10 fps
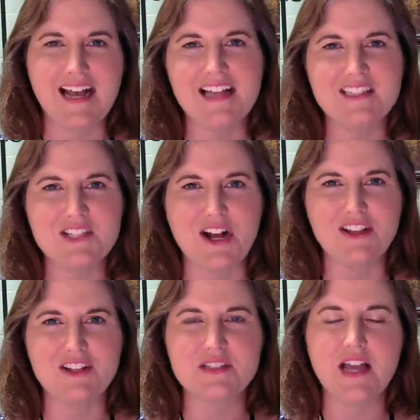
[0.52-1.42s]
Hi
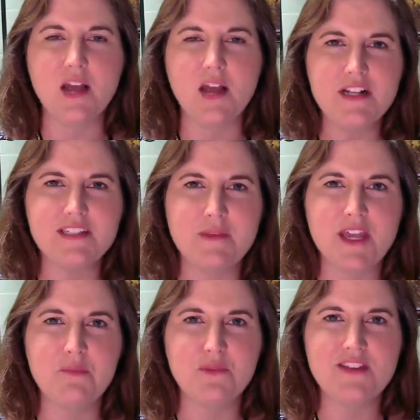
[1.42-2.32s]
scholars, I wanted to
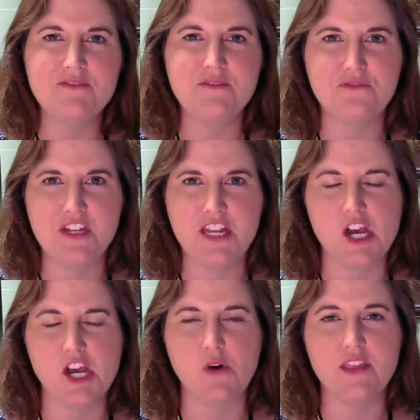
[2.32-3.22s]
make a brief
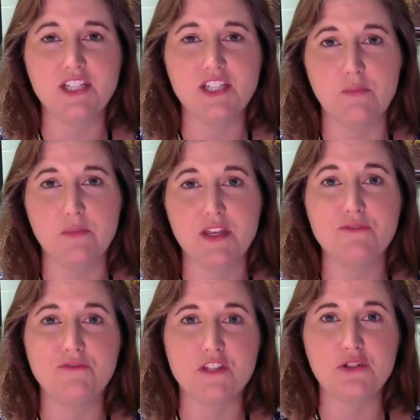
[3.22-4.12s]
video on the topic
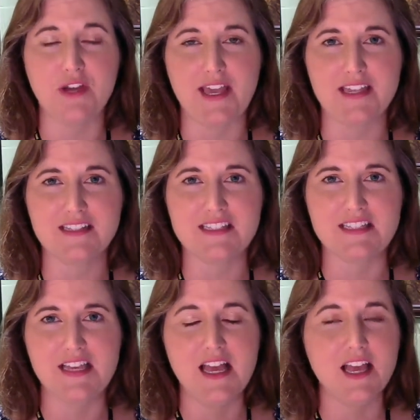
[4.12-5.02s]
of visual
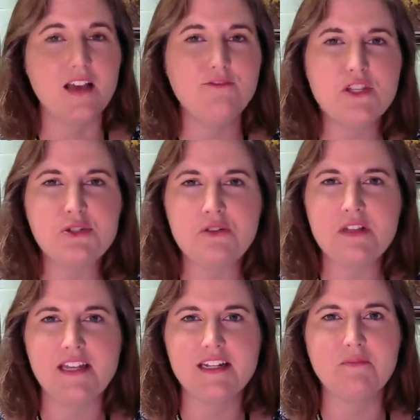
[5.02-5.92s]
aids. A visual
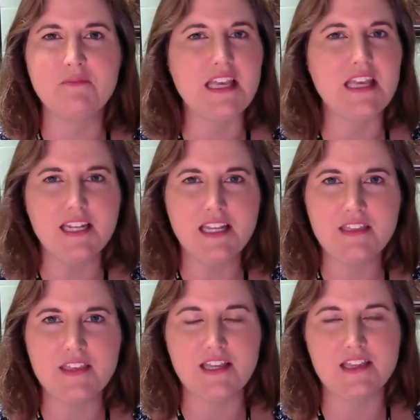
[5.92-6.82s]
aid can be
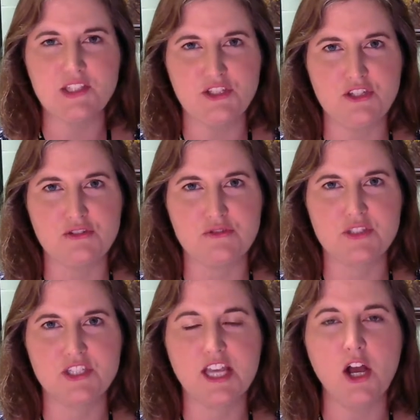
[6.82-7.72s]
anything that's
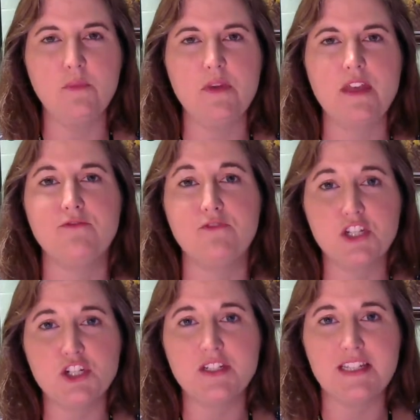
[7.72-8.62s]
used to help
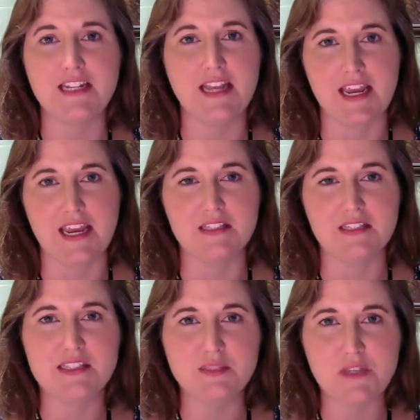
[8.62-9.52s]
visually enhance
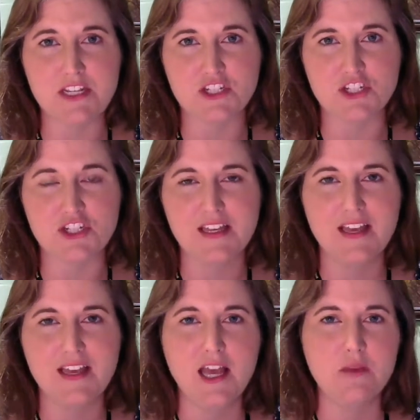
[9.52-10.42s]
the speech.
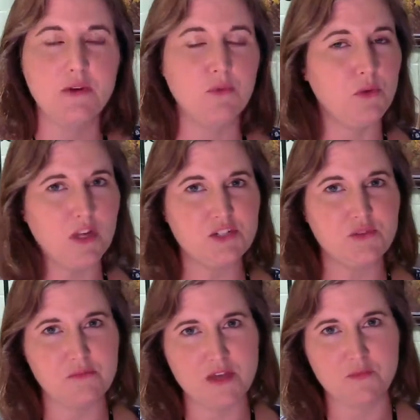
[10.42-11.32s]
But we want to
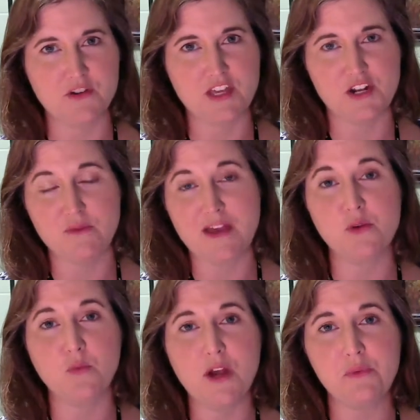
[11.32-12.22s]
remember that no matter
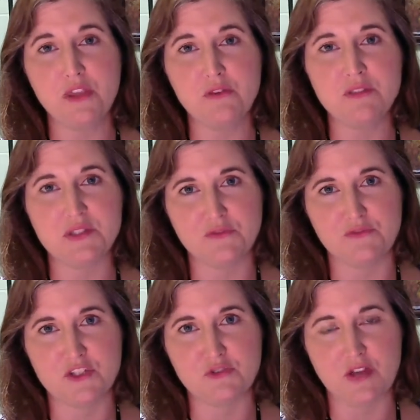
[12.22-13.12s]
what we use as a
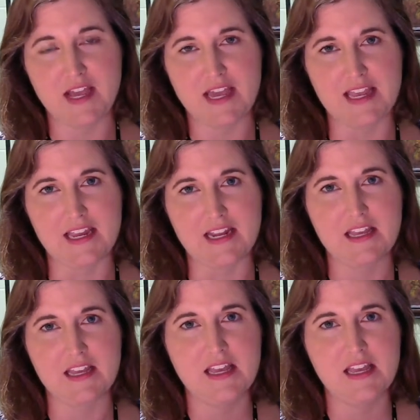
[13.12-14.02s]
visual aid,
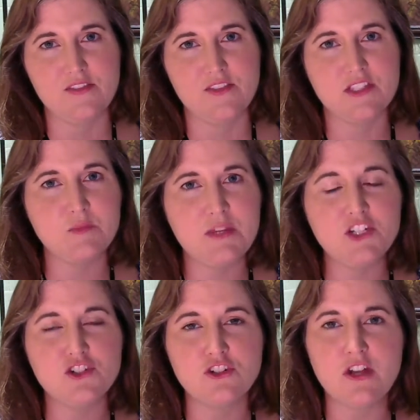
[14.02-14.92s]
the speech
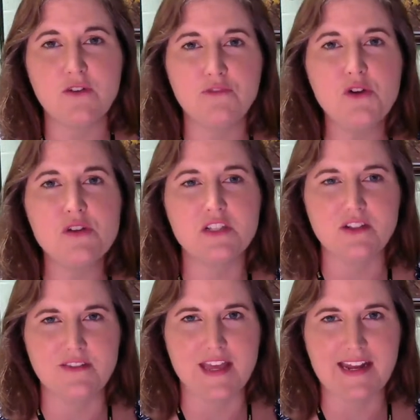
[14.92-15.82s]
should not focus
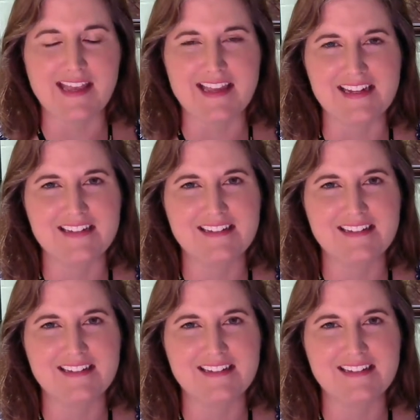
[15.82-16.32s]
on that aid.